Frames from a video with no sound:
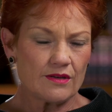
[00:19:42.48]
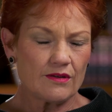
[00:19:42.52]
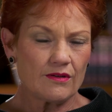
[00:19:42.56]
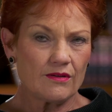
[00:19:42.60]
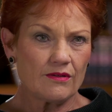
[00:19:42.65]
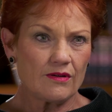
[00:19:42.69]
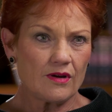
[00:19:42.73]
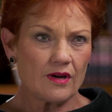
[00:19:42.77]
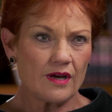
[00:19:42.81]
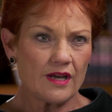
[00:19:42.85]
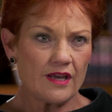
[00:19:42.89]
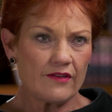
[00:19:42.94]

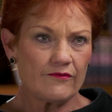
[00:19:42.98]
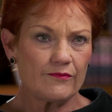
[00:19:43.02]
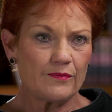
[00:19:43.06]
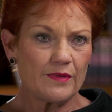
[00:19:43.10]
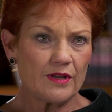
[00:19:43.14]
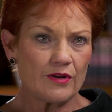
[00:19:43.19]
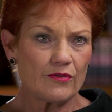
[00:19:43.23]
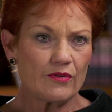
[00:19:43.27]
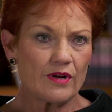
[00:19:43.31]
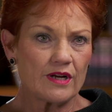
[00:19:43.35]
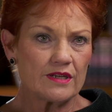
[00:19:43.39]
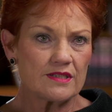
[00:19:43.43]
so I have
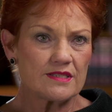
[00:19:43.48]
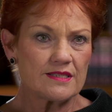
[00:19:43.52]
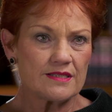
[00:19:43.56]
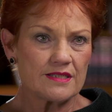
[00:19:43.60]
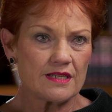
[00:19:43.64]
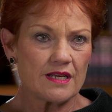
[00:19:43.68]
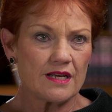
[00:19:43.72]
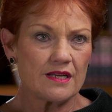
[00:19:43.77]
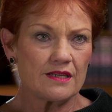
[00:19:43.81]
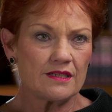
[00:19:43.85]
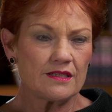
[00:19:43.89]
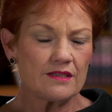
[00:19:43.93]
better
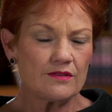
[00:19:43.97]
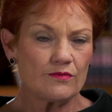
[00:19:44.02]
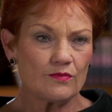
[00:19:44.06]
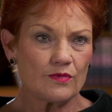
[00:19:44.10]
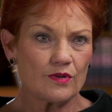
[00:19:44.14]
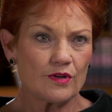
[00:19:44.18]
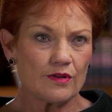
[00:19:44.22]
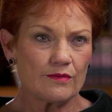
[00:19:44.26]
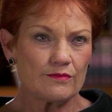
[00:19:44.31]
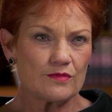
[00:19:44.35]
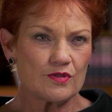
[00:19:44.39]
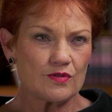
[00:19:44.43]
understanding
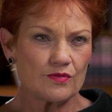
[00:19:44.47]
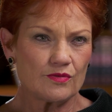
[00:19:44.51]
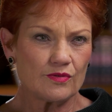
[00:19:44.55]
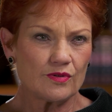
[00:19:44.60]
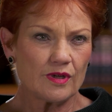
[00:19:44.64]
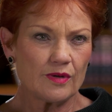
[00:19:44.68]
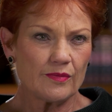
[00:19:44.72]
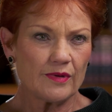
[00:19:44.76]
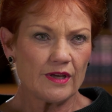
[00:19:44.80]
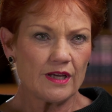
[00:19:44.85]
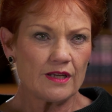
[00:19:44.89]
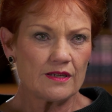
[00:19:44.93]
what I'm
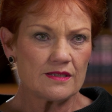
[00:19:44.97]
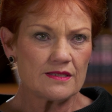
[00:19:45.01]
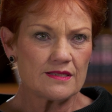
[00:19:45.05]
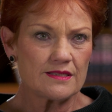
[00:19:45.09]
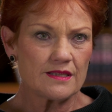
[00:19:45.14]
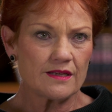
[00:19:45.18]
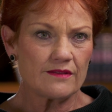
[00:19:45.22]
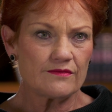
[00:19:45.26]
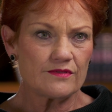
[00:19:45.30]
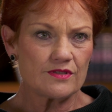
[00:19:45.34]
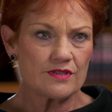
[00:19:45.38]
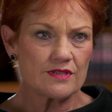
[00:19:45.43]
talking about
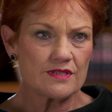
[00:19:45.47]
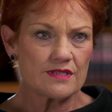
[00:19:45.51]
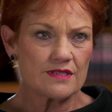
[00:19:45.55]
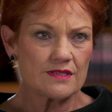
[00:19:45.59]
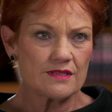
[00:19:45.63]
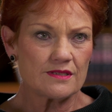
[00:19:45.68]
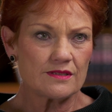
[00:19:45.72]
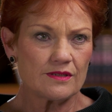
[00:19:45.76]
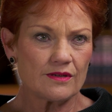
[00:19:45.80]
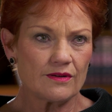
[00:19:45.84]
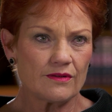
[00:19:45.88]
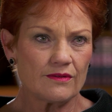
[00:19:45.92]
instead of
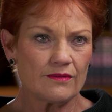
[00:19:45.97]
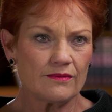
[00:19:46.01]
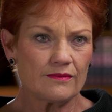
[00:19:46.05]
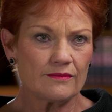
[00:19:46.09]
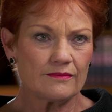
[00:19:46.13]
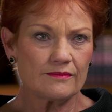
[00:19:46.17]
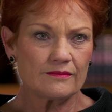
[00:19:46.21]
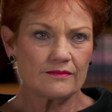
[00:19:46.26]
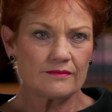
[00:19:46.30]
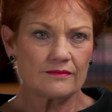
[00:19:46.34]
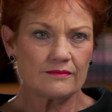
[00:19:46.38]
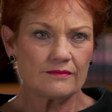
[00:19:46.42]
just, you know,
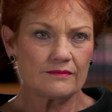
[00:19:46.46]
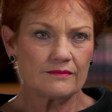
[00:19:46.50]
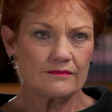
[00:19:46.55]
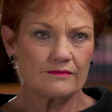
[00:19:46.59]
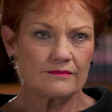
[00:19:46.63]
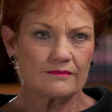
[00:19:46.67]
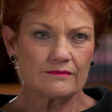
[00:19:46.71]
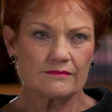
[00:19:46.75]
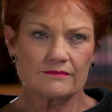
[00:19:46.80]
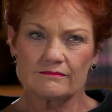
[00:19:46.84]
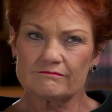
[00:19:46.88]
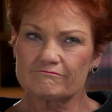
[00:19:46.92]

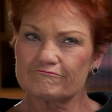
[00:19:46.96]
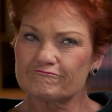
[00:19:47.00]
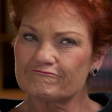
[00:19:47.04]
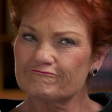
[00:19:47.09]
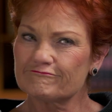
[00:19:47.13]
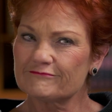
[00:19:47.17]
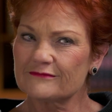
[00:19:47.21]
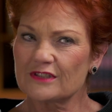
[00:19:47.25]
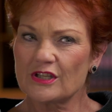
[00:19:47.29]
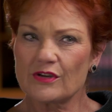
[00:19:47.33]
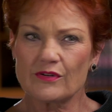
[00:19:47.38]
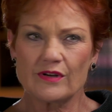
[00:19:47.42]

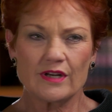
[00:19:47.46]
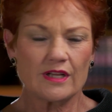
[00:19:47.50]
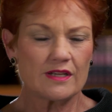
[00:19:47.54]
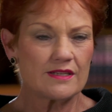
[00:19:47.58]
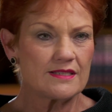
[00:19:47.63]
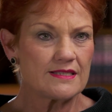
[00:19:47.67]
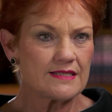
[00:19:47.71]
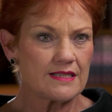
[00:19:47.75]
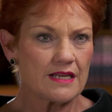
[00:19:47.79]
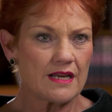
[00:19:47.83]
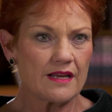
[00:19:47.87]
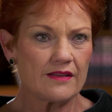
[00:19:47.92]
going out
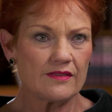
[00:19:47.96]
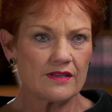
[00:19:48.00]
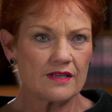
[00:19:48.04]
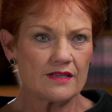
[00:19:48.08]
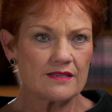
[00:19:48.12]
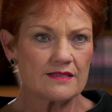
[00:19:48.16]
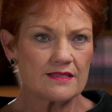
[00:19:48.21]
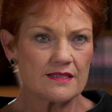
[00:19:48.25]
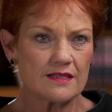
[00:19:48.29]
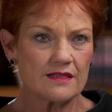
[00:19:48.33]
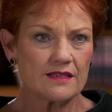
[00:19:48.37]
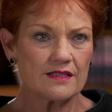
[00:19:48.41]
and saying
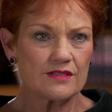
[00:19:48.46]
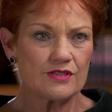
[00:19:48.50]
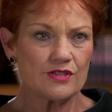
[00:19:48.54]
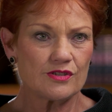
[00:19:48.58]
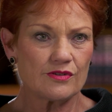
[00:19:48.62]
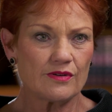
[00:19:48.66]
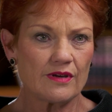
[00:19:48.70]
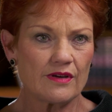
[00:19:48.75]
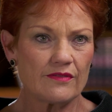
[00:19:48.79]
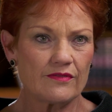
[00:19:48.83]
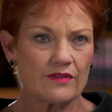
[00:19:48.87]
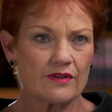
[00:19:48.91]
things unless
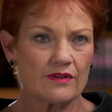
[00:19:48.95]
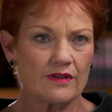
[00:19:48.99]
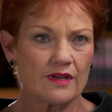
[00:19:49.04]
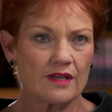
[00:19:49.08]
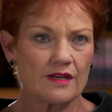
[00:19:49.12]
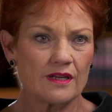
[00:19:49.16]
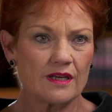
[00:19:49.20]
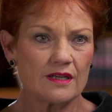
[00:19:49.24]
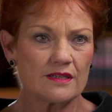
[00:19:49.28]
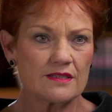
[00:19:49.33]
you have a, an